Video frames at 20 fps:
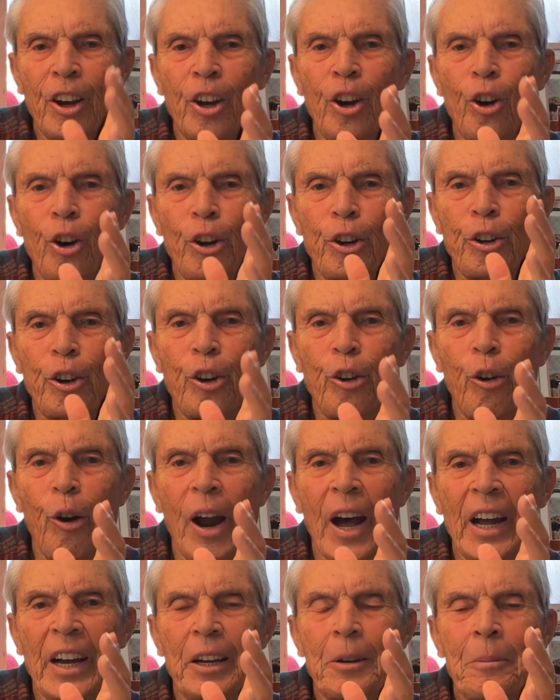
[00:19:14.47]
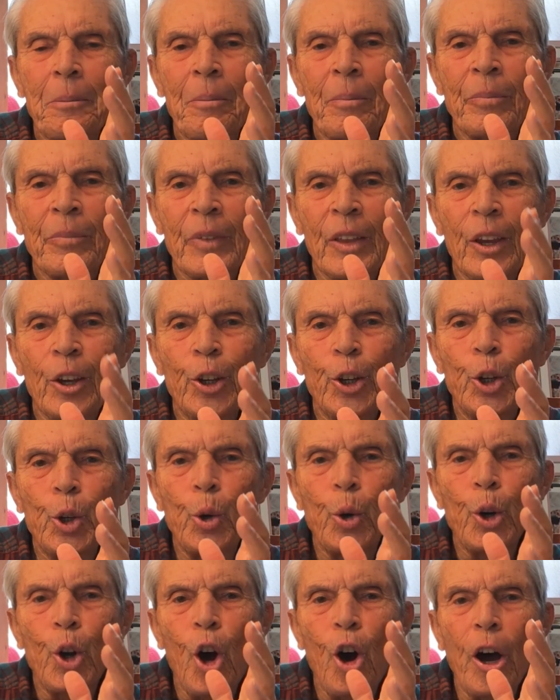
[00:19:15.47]
God grant
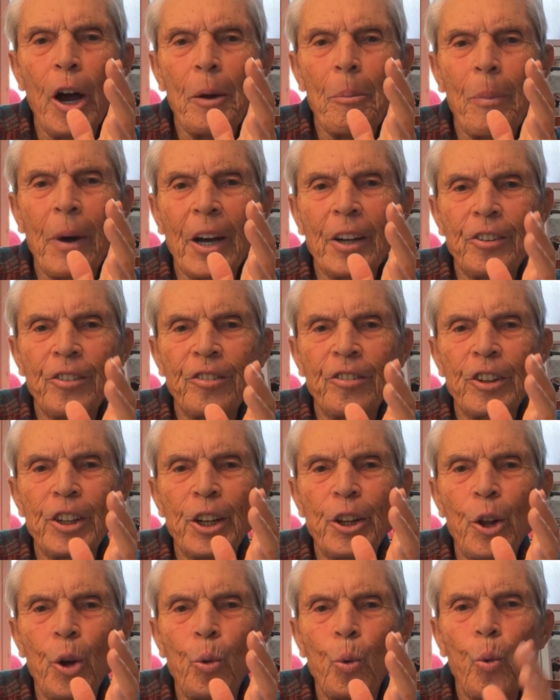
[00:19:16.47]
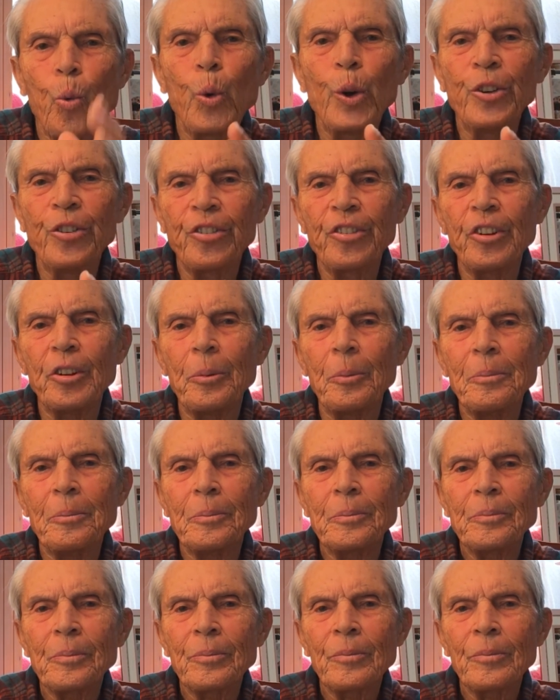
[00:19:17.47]
you and I may see the wisdom